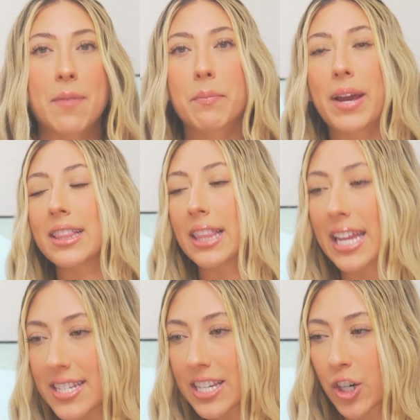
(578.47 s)
I'm in my
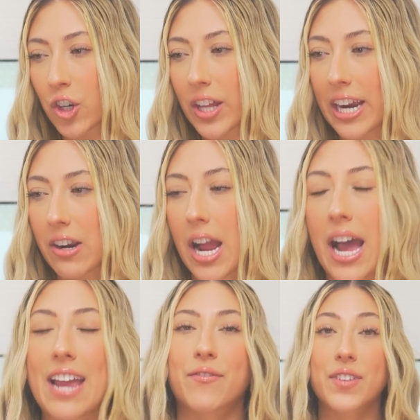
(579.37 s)
lazy girl
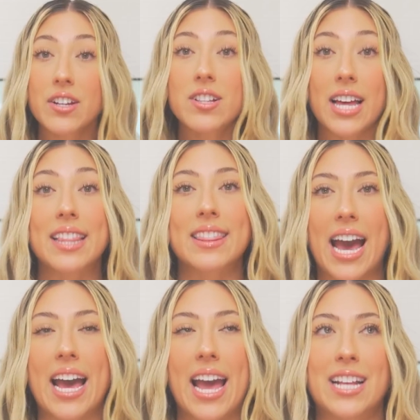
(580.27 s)
era. I feel like
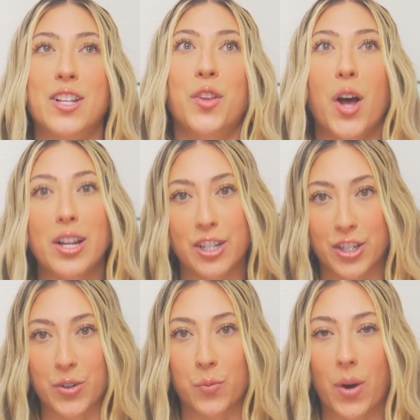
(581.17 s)
that has a lot to
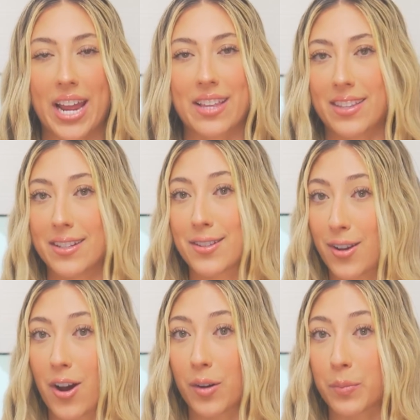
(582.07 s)
do why this
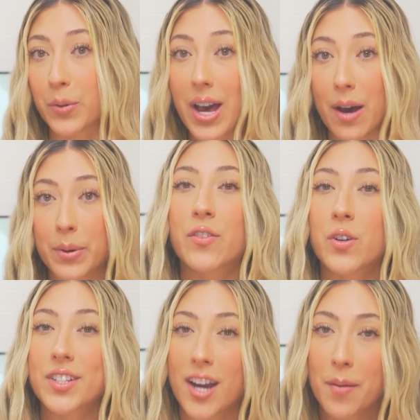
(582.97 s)
song blew up.
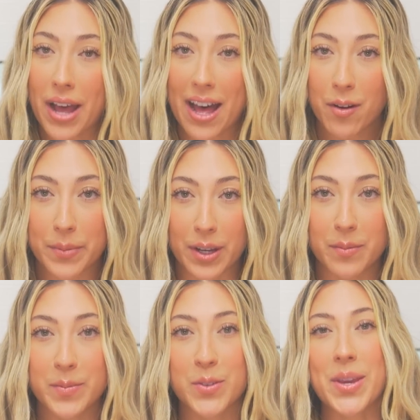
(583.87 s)
For top
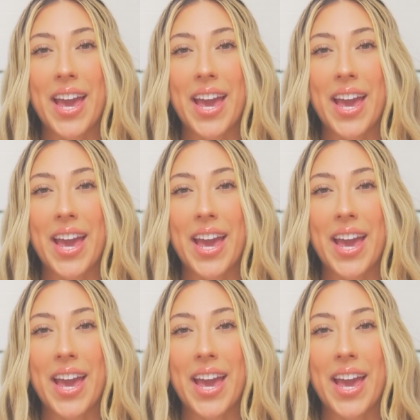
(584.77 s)
albums, we